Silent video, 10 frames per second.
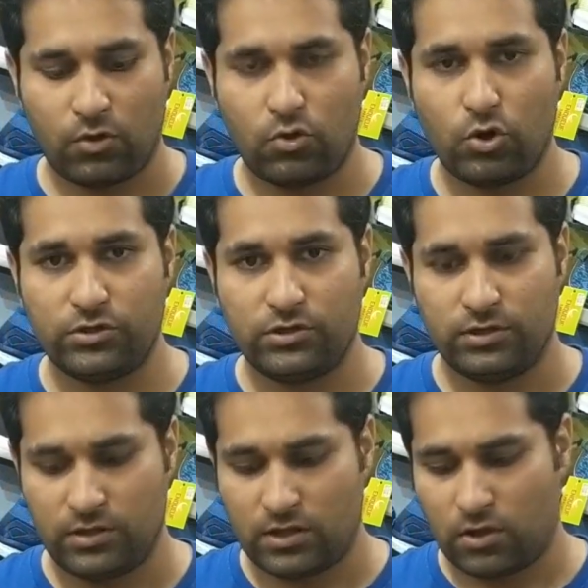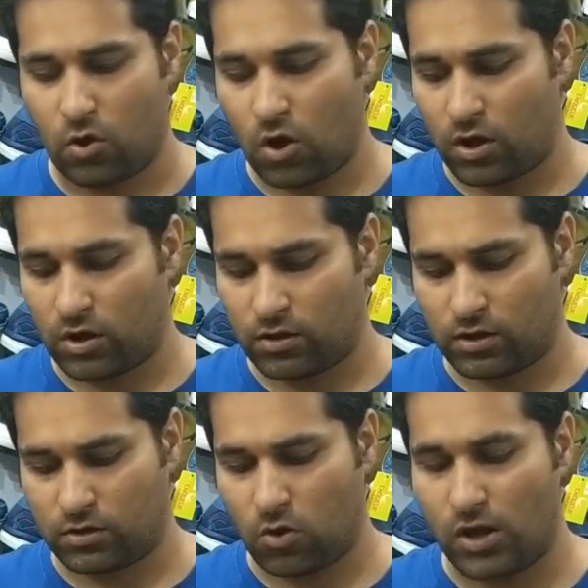good
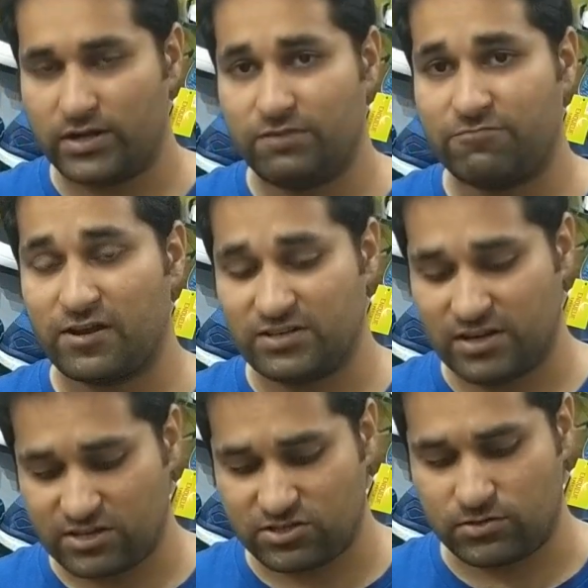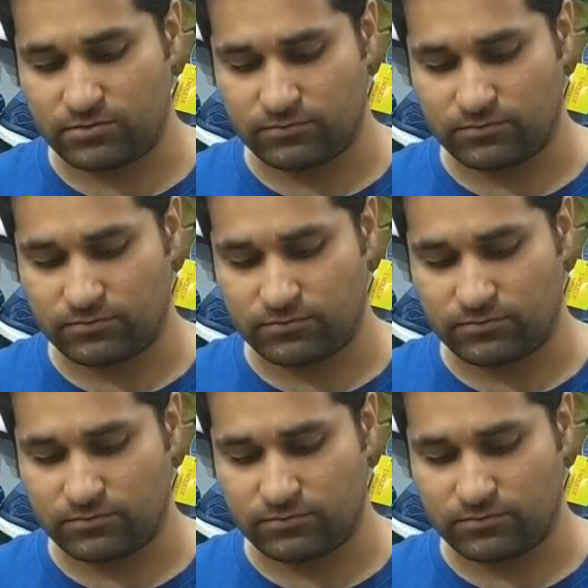quality ventilation.